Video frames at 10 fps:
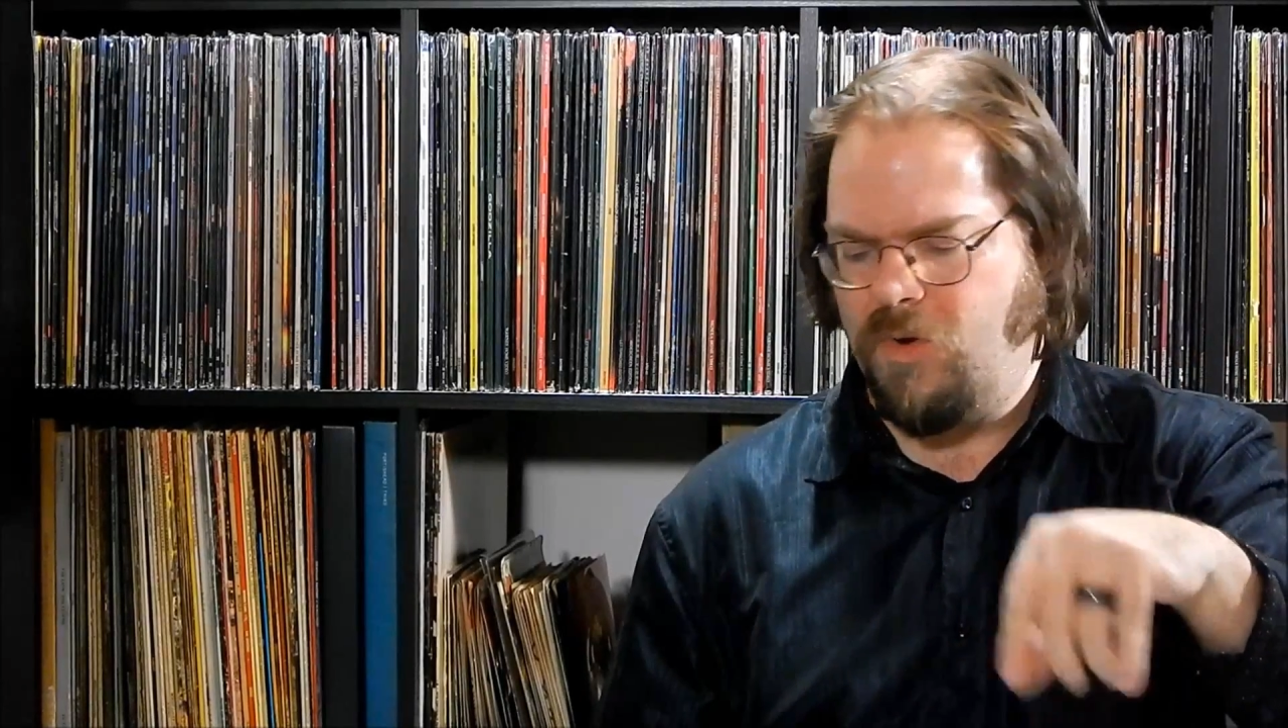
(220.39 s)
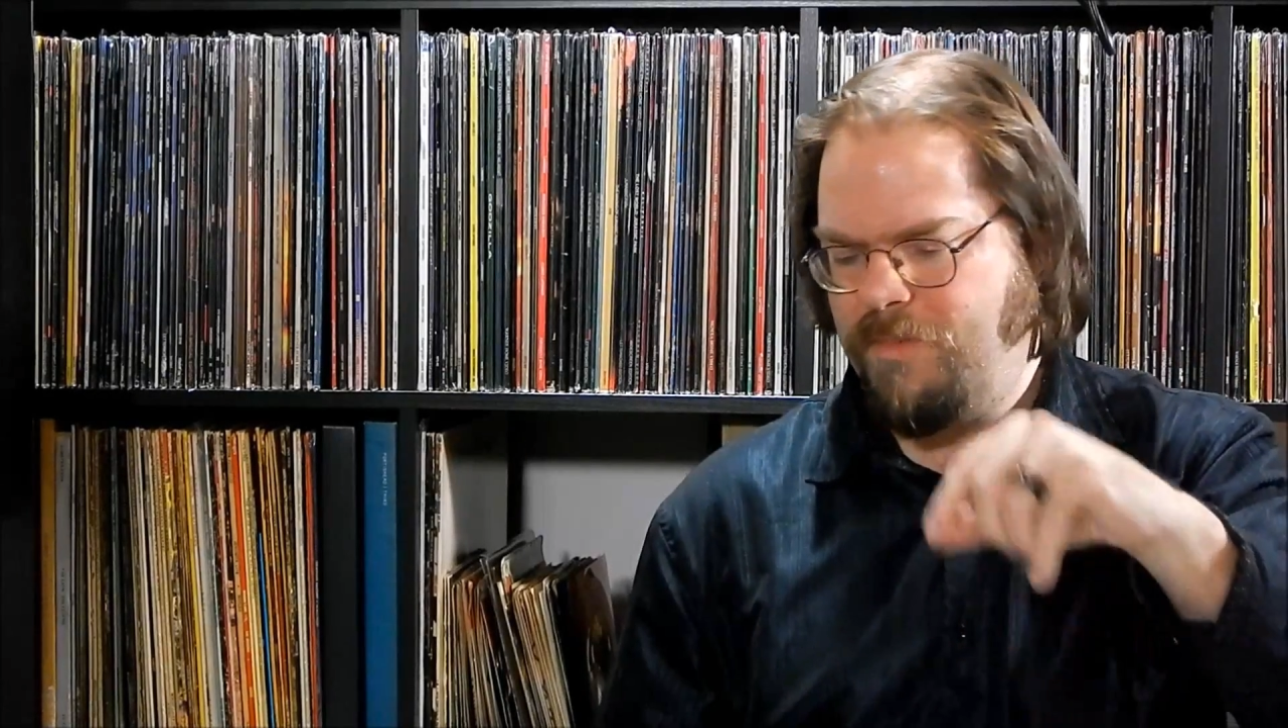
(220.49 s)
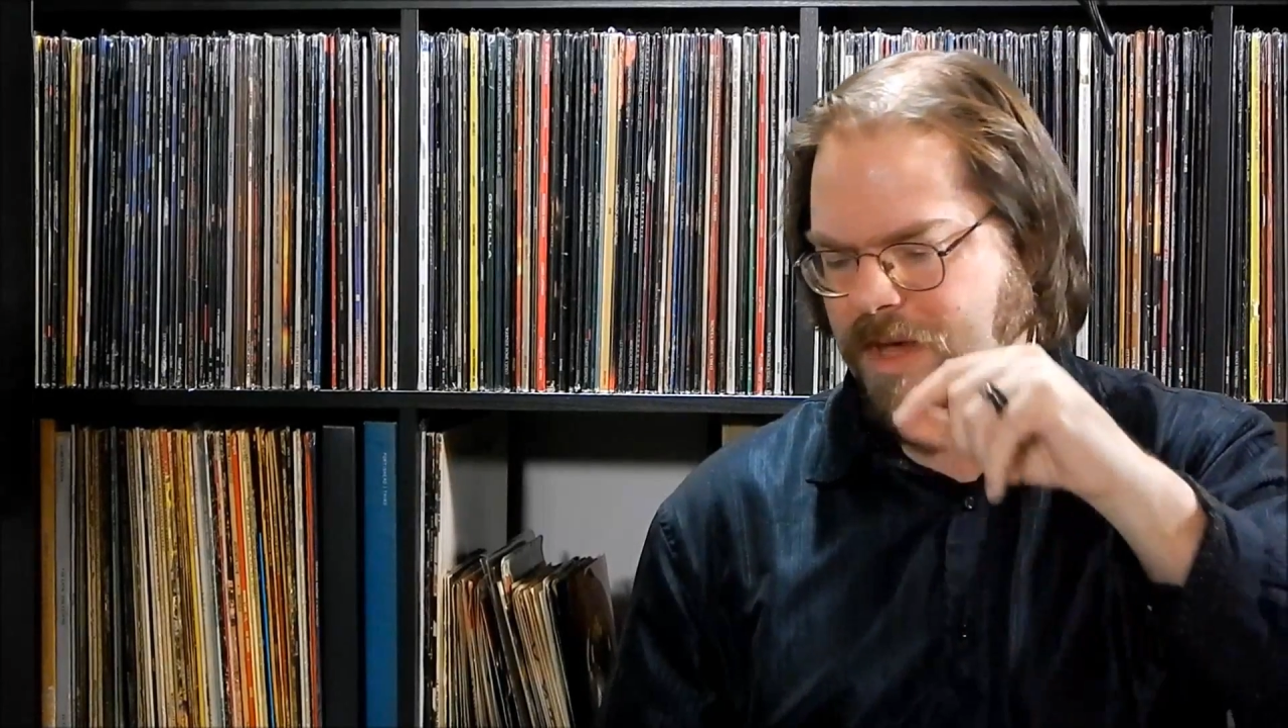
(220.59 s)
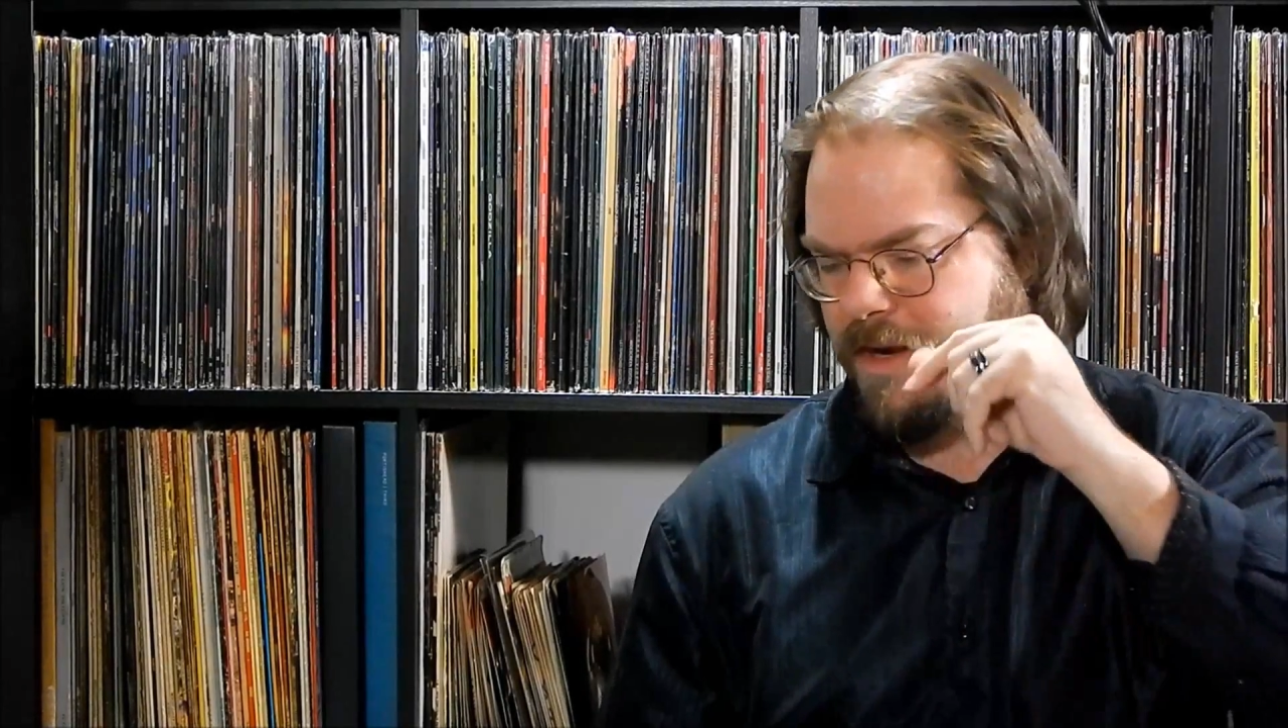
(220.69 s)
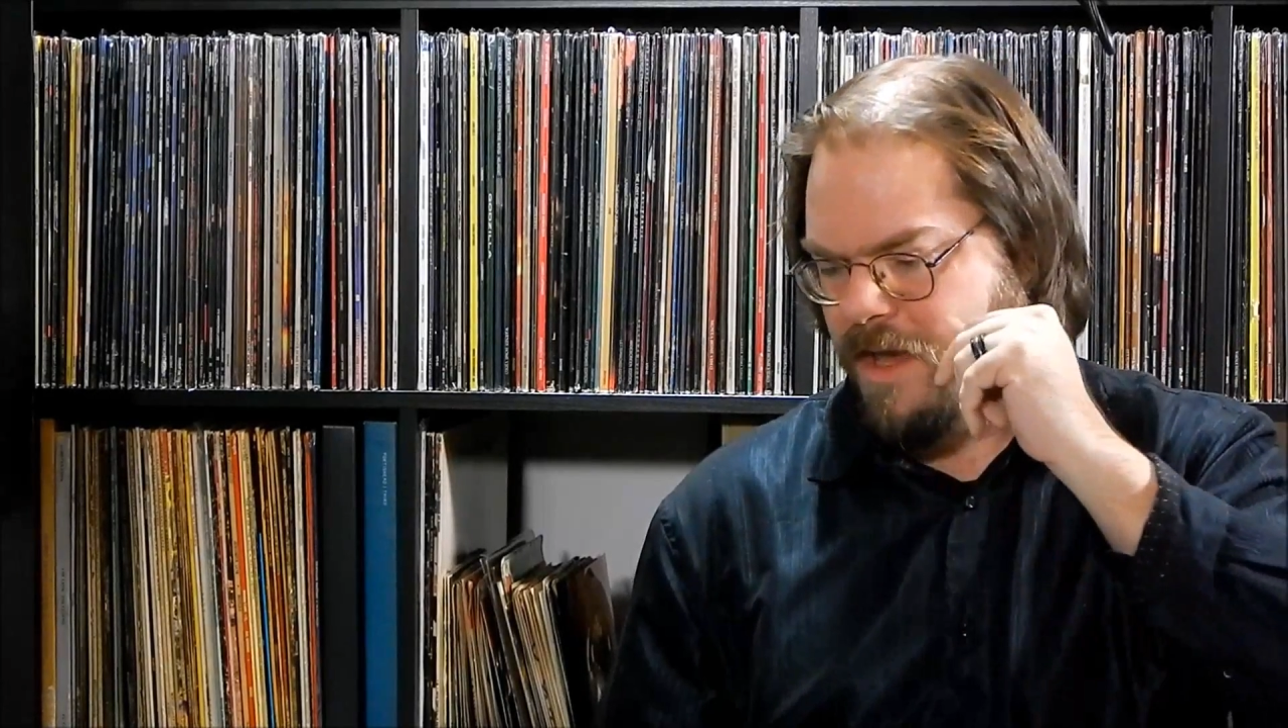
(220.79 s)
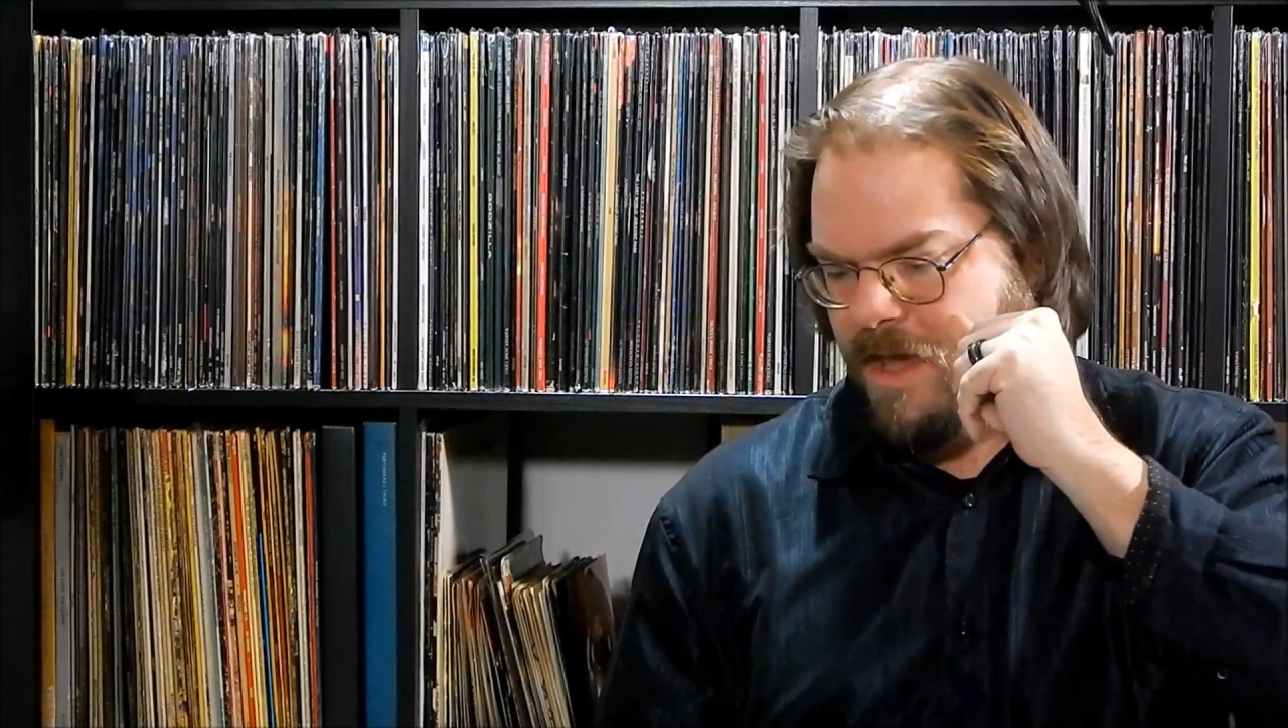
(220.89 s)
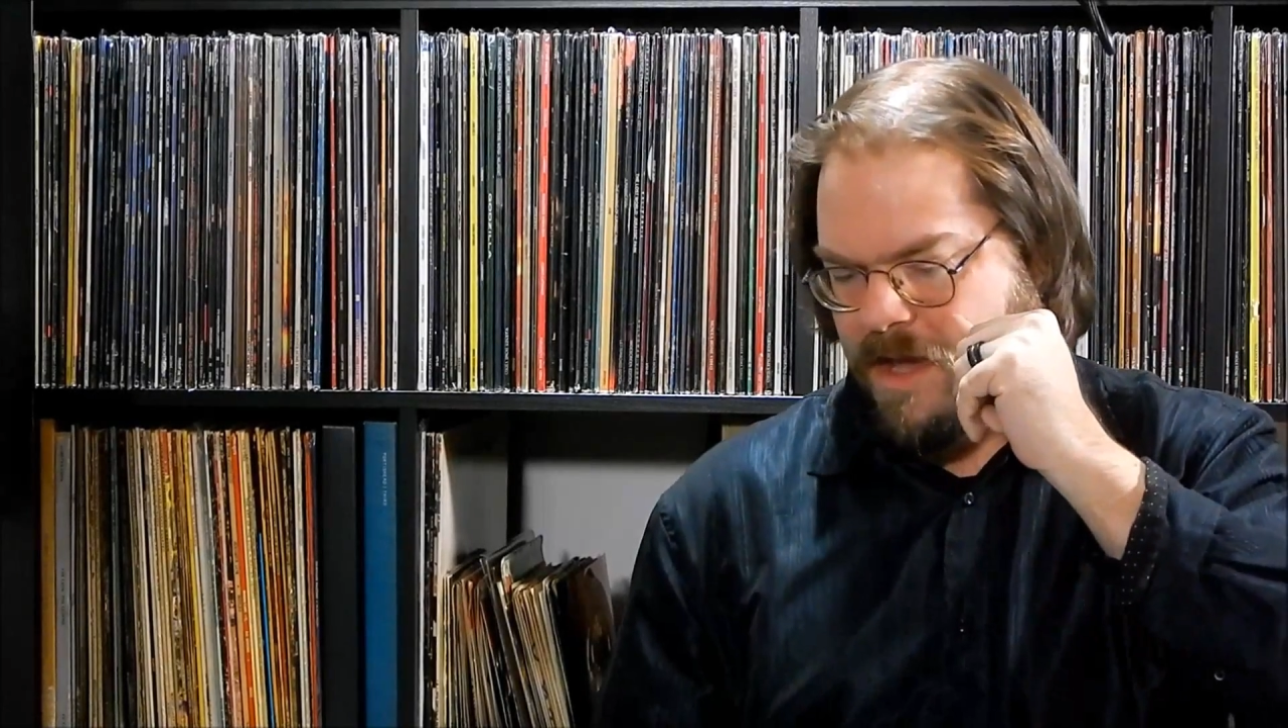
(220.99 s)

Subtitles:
open